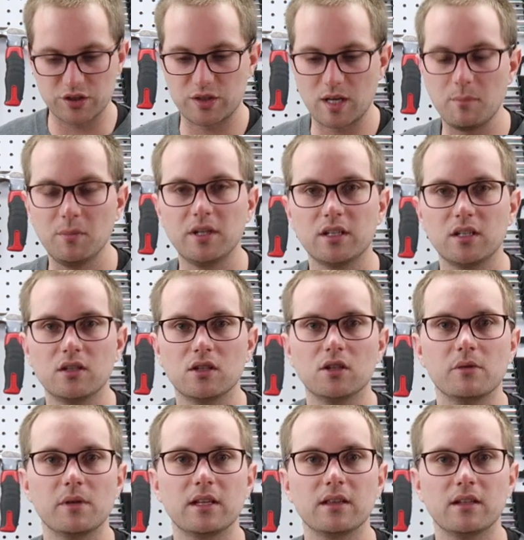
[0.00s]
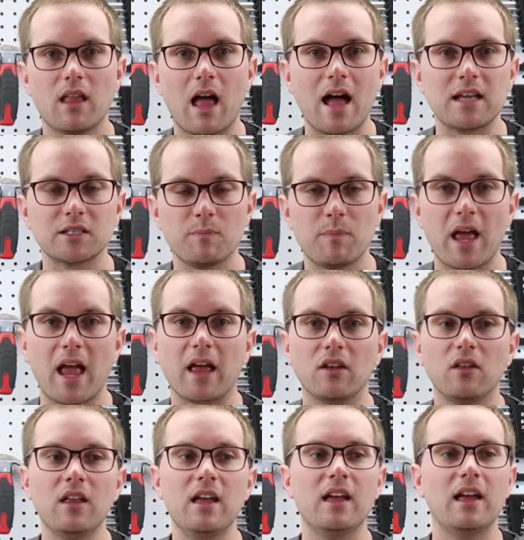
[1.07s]
assembling and gluing the last
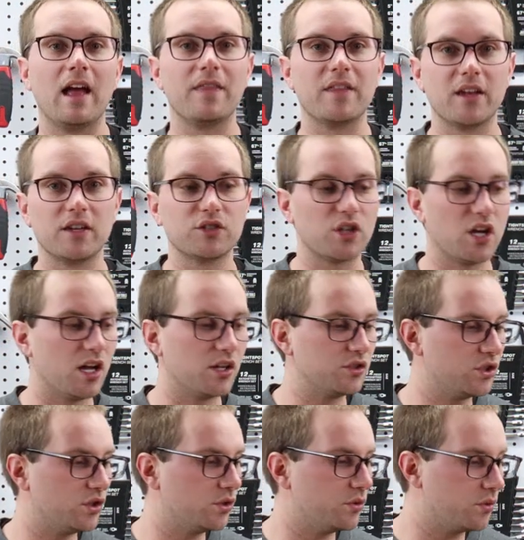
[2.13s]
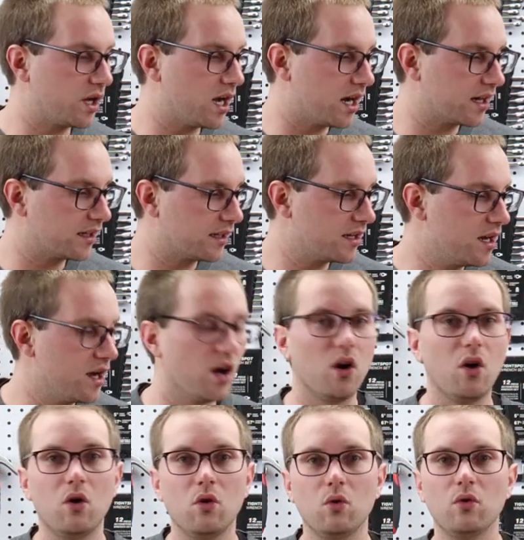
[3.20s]
panel, and then it's on to cutting a
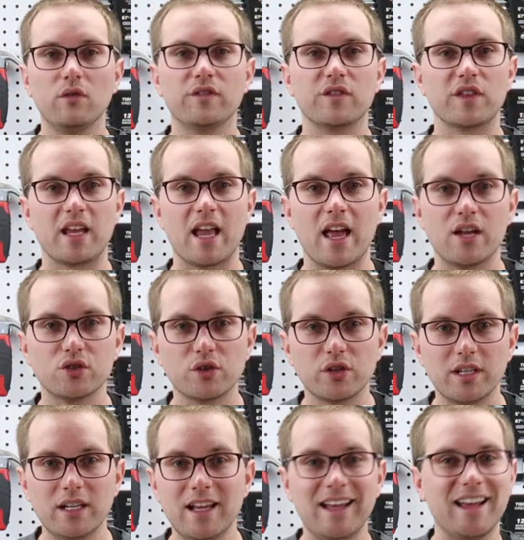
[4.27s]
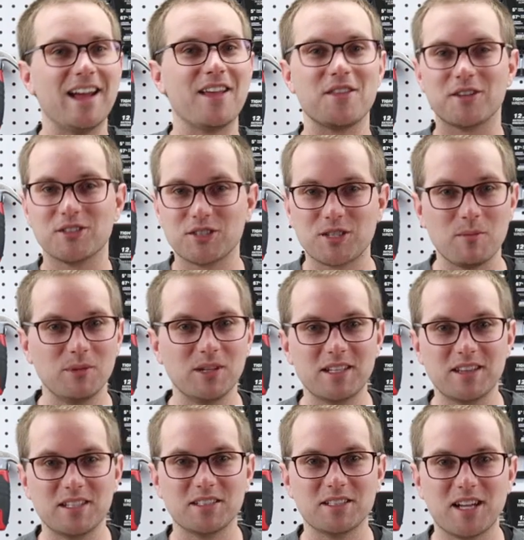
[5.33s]
hole for the entry, and then assembling
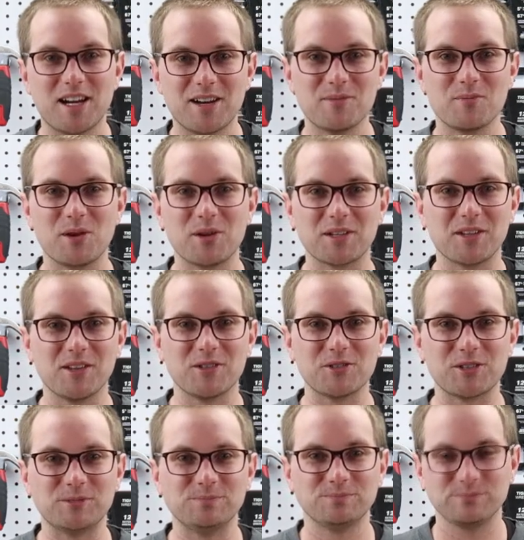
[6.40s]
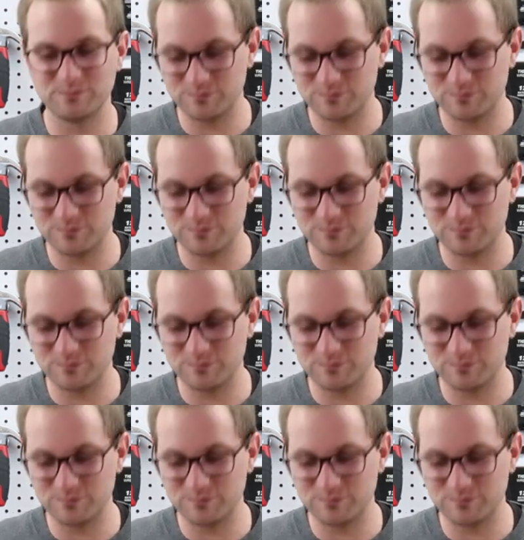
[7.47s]
the entire bird enclosure.